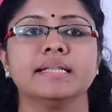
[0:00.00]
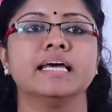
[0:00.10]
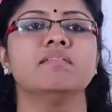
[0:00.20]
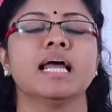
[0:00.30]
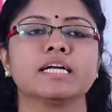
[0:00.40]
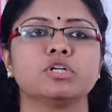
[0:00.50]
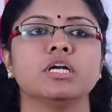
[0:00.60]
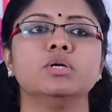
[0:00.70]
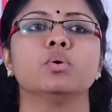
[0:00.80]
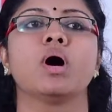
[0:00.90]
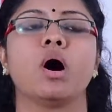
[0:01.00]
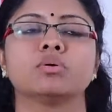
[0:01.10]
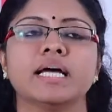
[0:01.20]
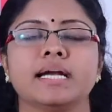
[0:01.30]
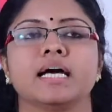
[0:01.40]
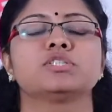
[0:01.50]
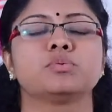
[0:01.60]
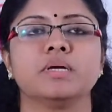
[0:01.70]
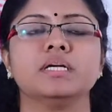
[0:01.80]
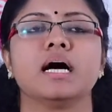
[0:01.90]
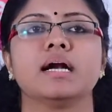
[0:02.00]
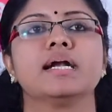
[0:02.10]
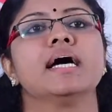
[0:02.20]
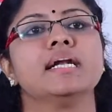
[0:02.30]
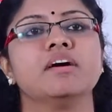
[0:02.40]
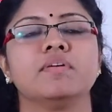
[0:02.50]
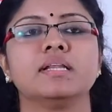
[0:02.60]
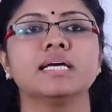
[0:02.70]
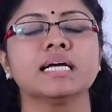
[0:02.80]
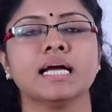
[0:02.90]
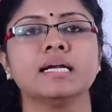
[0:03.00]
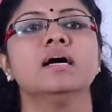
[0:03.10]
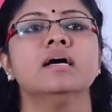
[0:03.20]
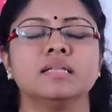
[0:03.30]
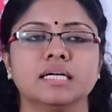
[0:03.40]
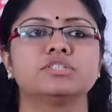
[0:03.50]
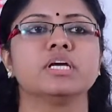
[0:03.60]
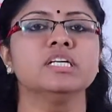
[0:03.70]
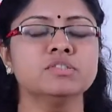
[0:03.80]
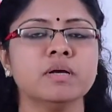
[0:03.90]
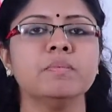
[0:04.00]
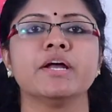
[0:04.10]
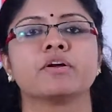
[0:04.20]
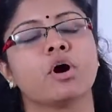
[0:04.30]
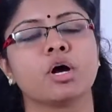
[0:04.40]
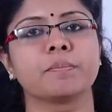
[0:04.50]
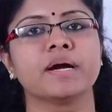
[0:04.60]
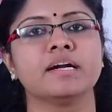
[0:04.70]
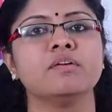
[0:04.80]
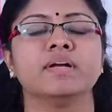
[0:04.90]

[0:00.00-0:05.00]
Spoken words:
they will actually do how that has to be done and everything, and the change will be incorporated